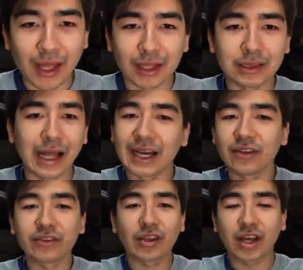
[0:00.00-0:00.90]

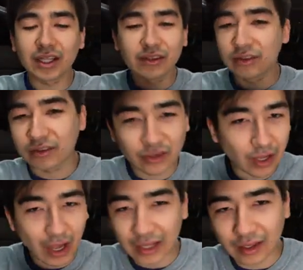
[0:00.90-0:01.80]
Gladys, to cut
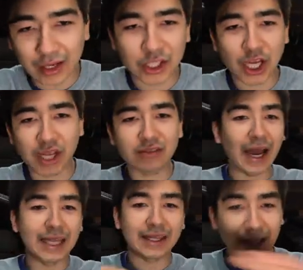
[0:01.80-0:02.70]
to the chase,
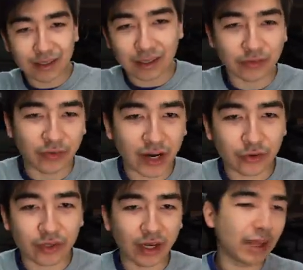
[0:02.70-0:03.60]
I didn't get
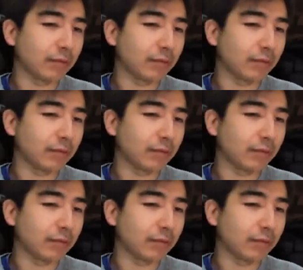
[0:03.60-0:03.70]
fired today.